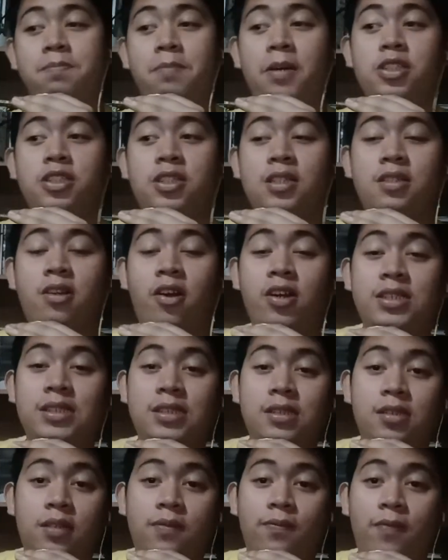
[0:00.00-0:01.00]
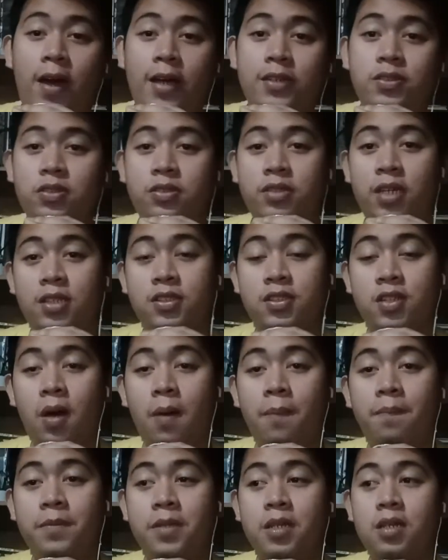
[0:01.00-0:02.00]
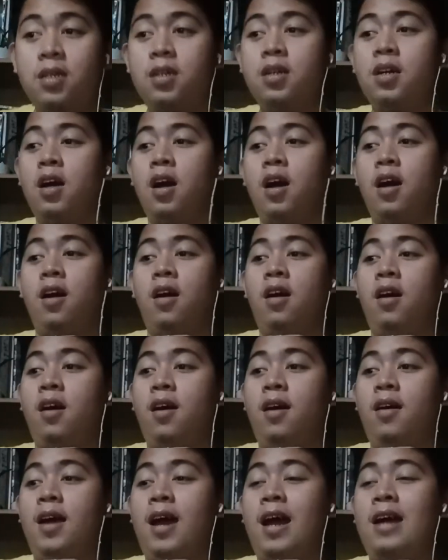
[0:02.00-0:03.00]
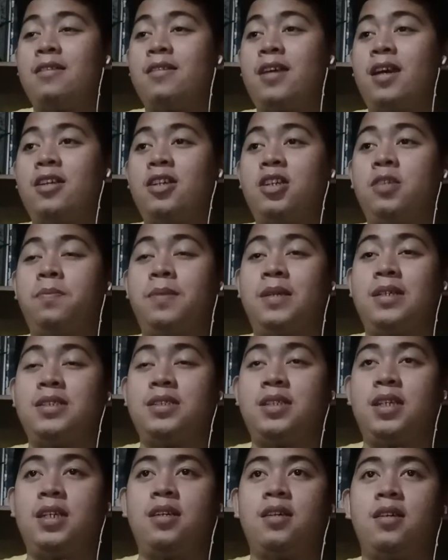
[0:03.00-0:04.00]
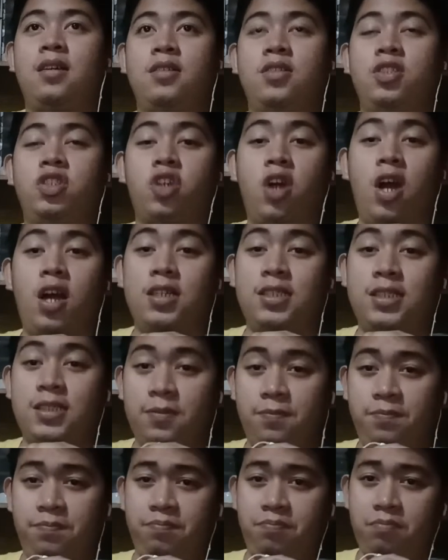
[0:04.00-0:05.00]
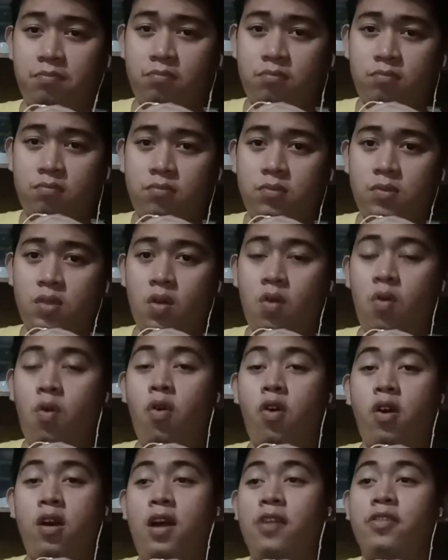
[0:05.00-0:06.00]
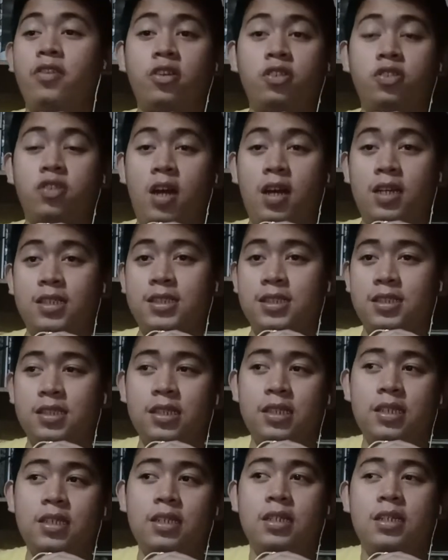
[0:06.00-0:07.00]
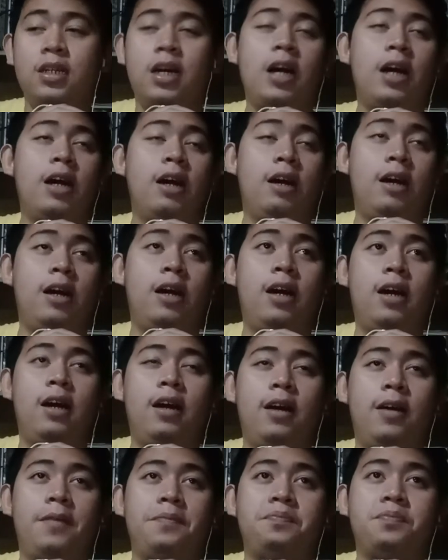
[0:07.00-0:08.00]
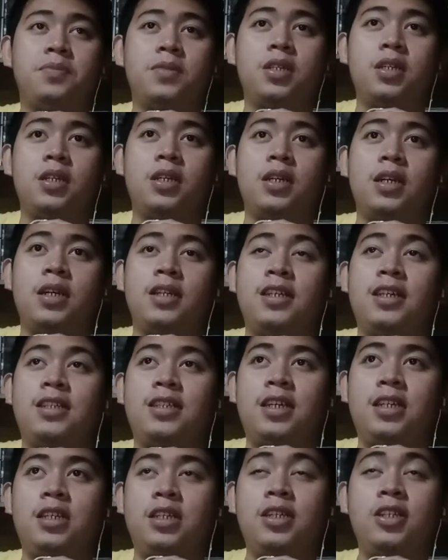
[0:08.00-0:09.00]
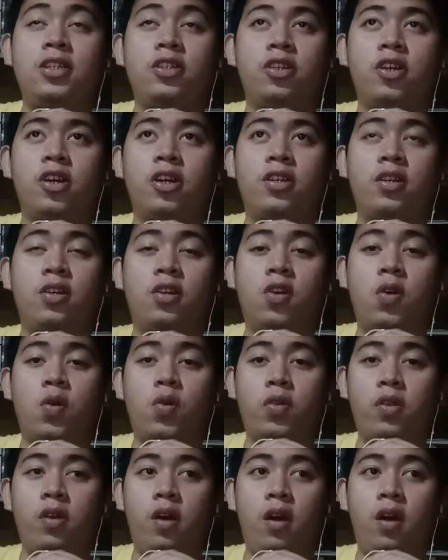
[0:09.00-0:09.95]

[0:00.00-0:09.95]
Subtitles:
anti-neoplastic drugs or other drugs uh, that can hinder the growth of the tumors,